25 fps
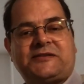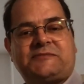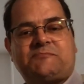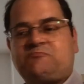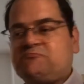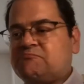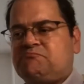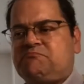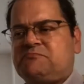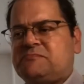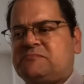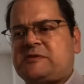
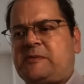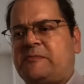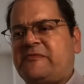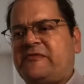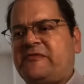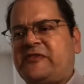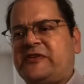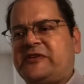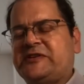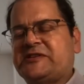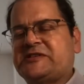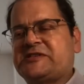some of
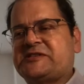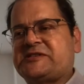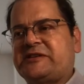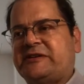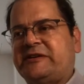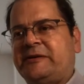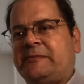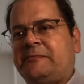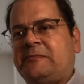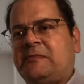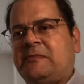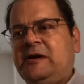it is
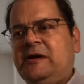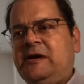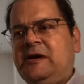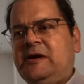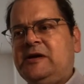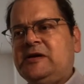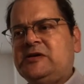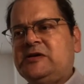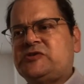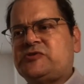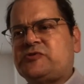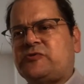
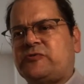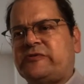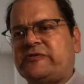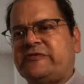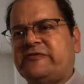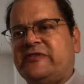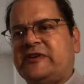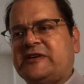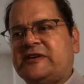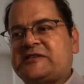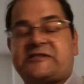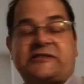sort
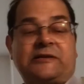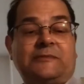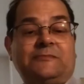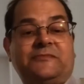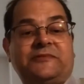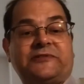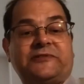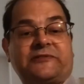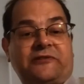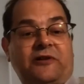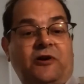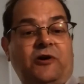of stumbled
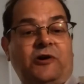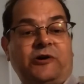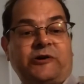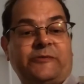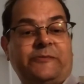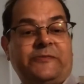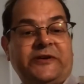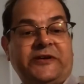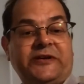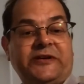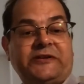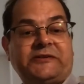along a
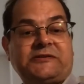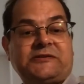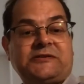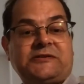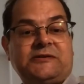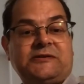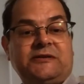bit,